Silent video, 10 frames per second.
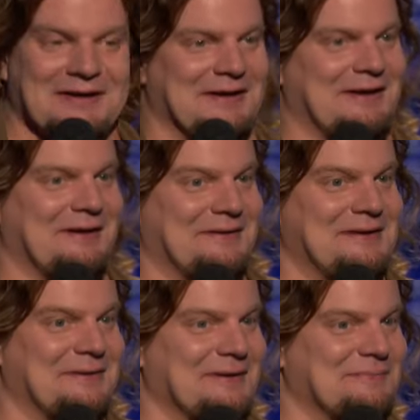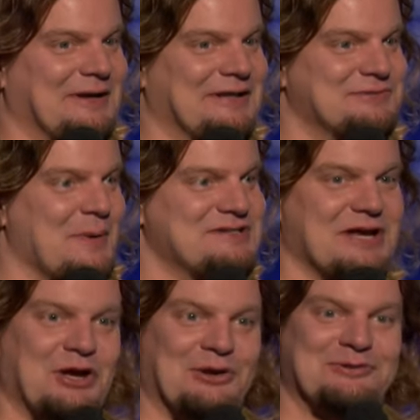uh, but it's my
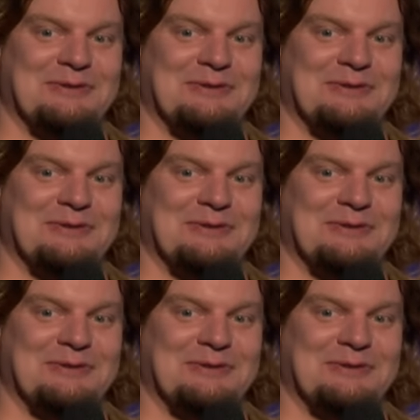second